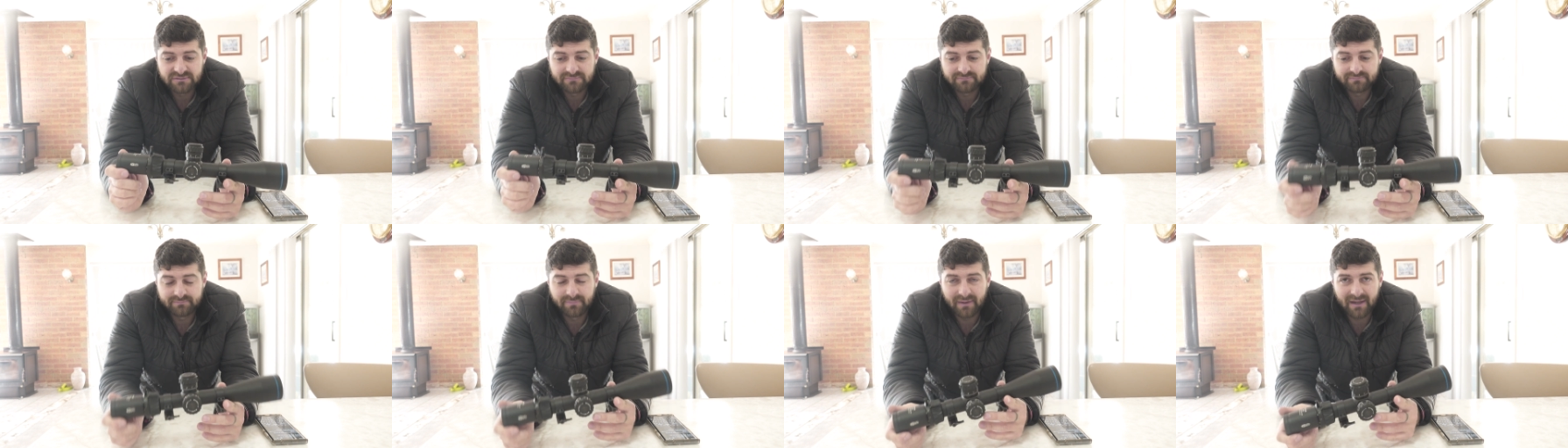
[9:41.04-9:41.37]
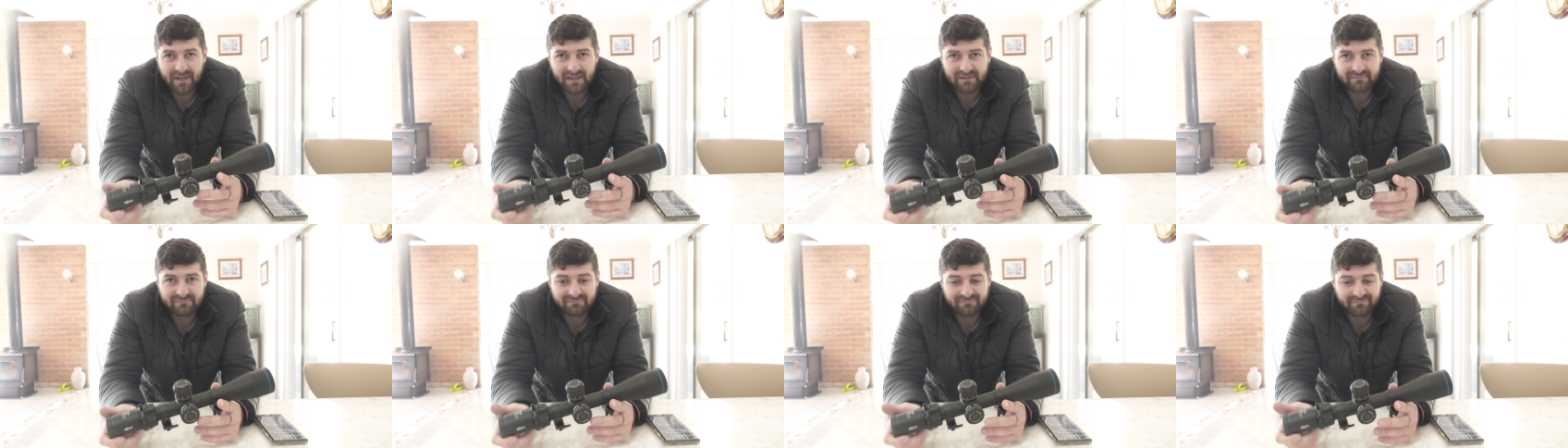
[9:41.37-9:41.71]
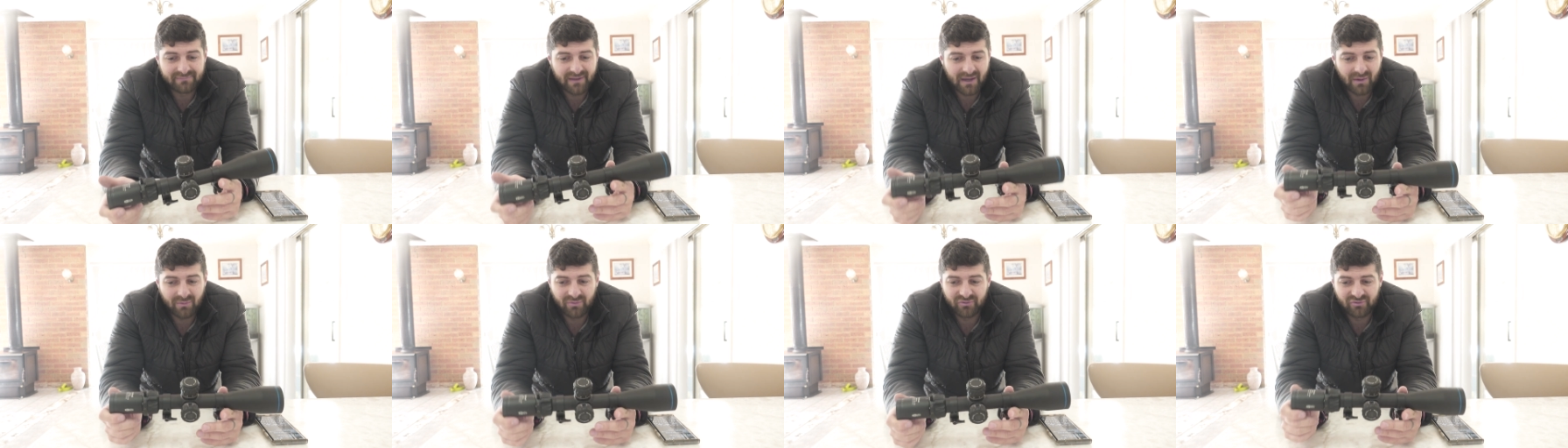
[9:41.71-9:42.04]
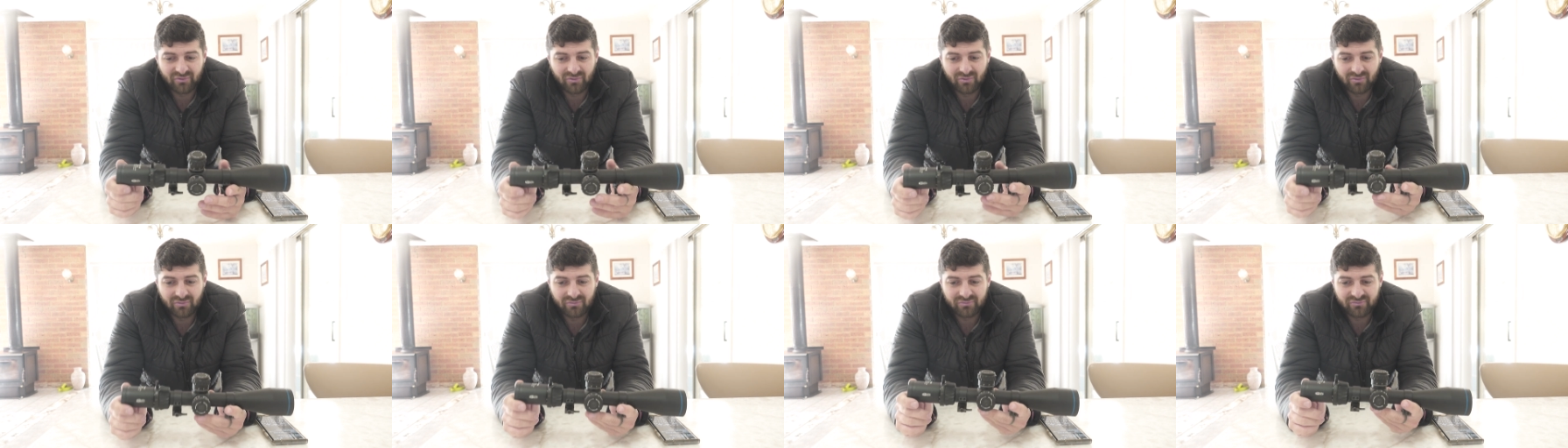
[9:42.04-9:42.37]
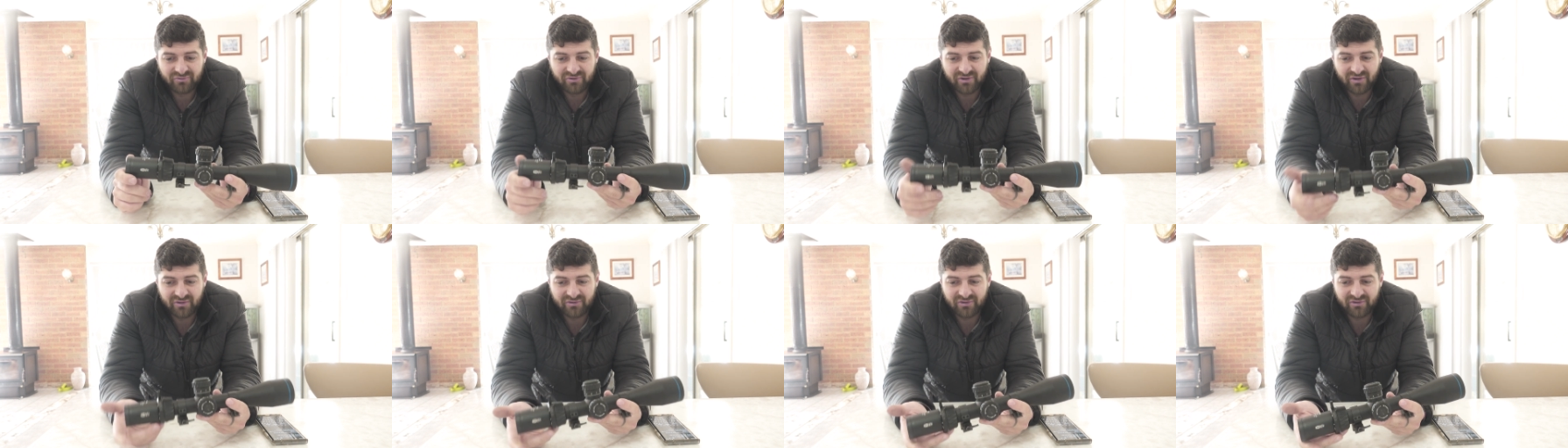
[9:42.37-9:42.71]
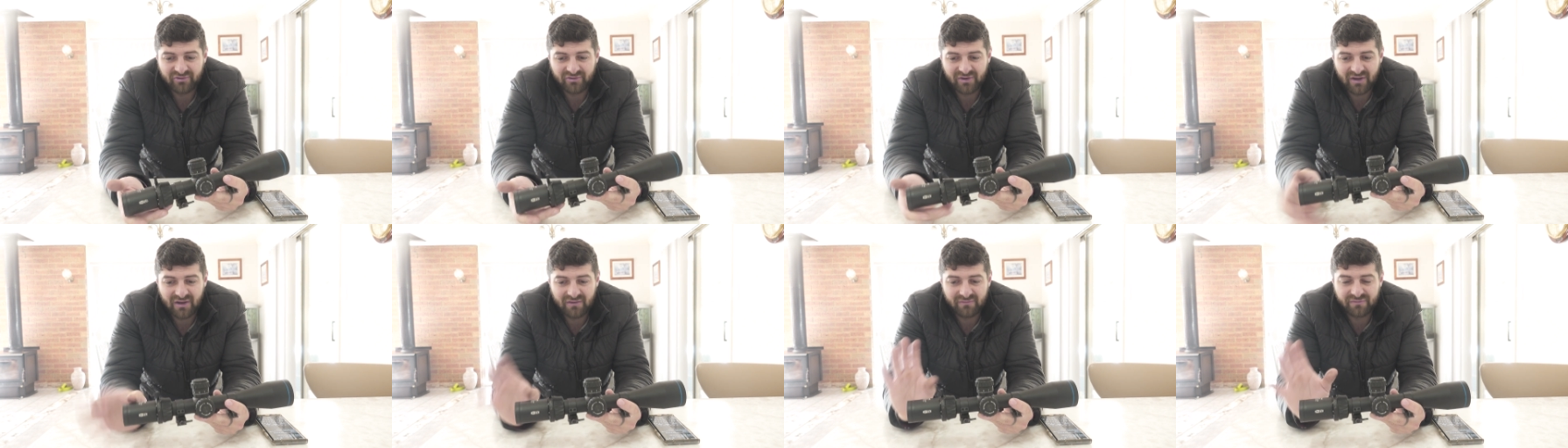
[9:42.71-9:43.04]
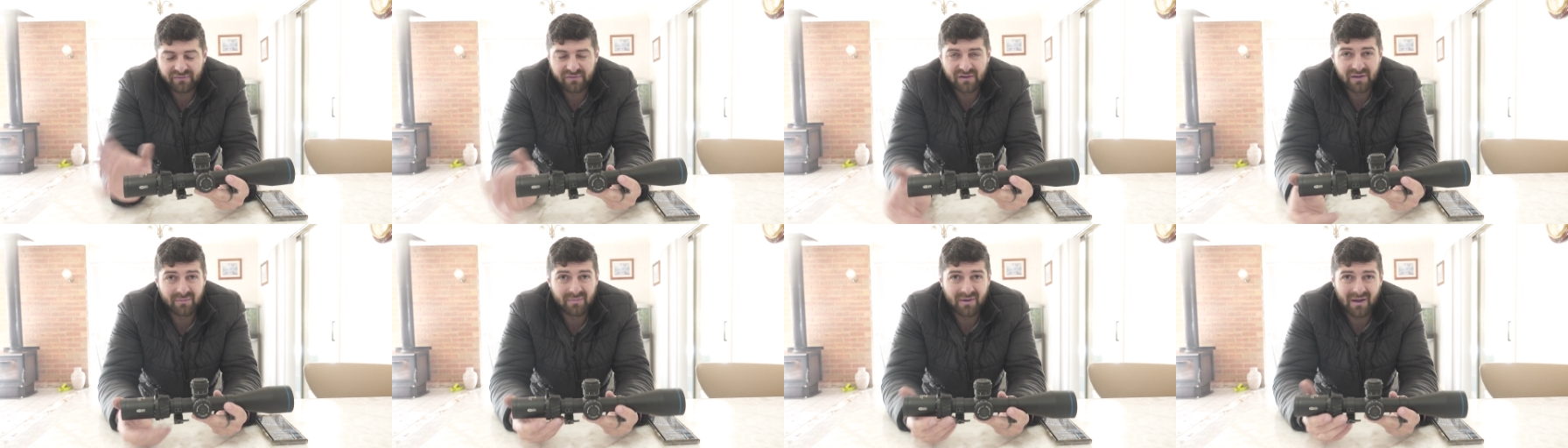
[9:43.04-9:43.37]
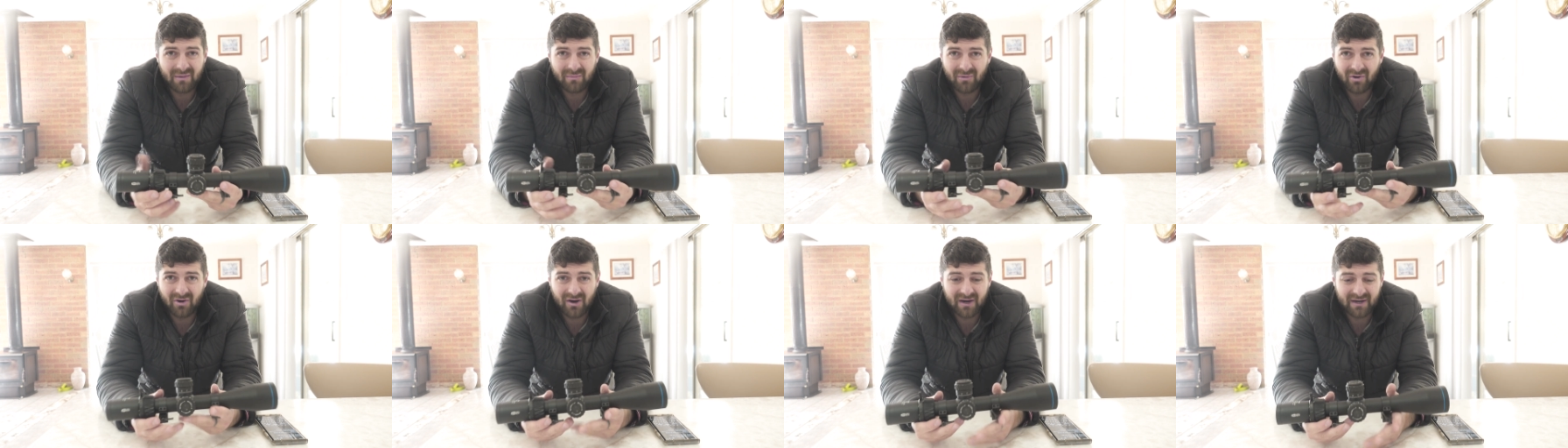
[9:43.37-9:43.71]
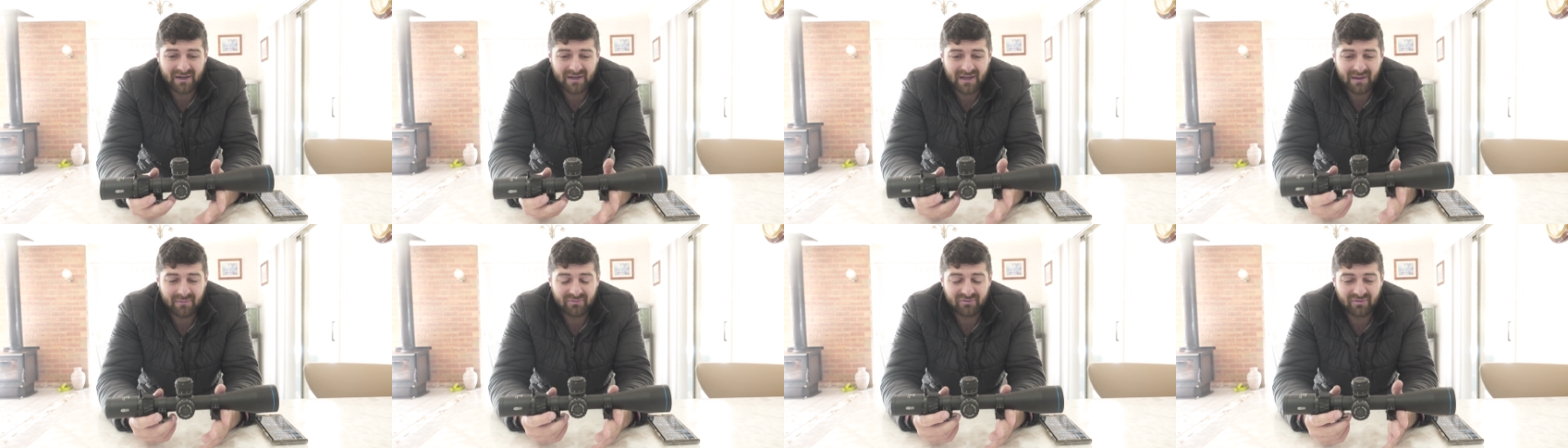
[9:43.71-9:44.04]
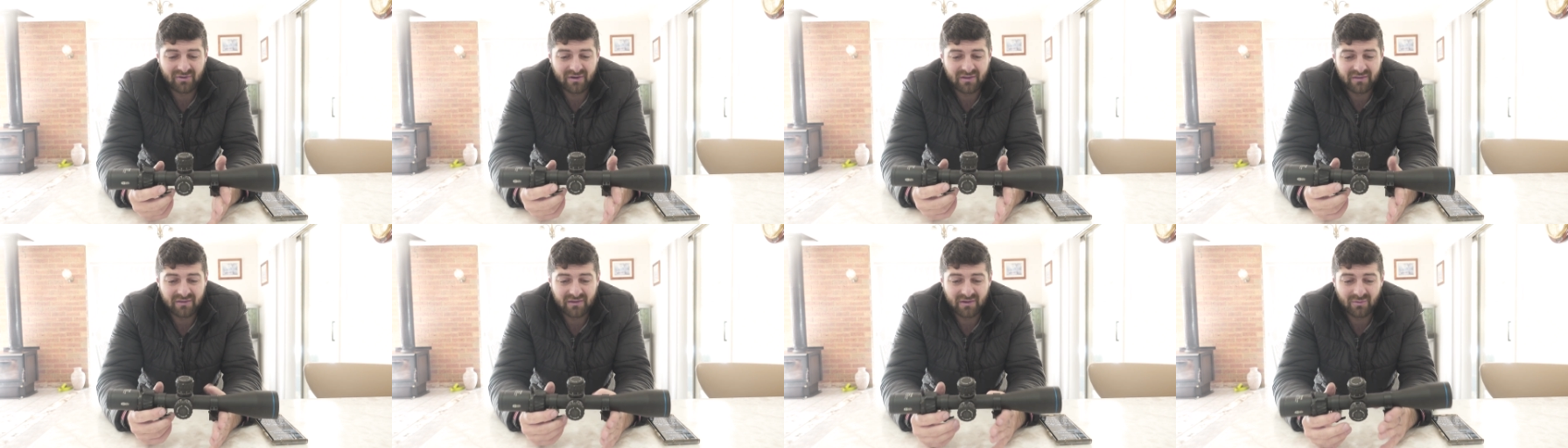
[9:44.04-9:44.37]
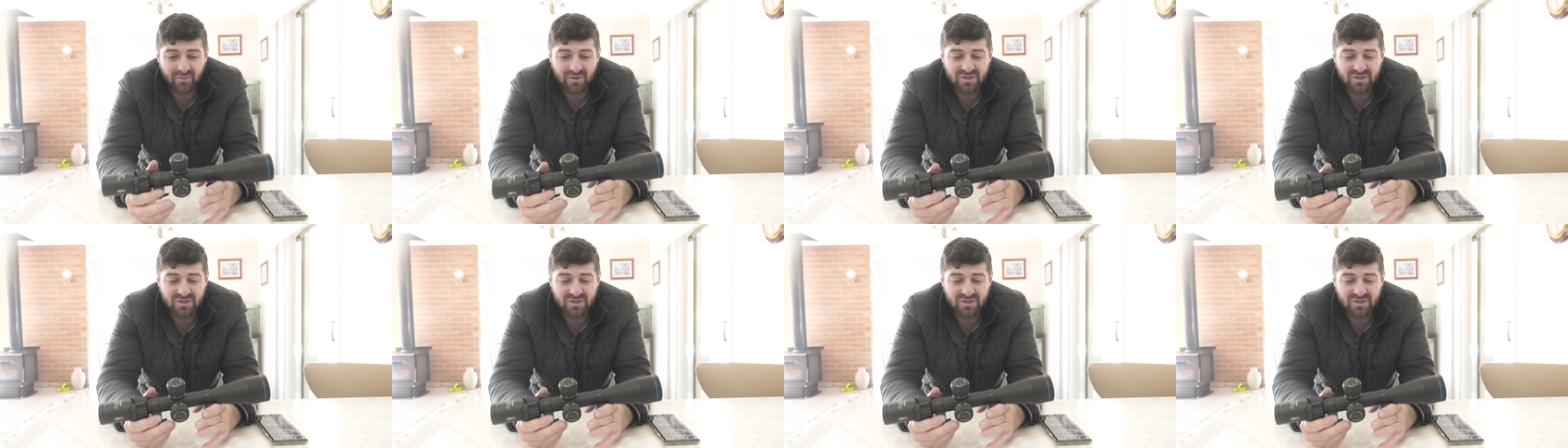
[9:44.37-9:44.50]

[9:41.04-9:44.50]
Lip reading: but that was all. So it doesn't have flip up eye caps or anything,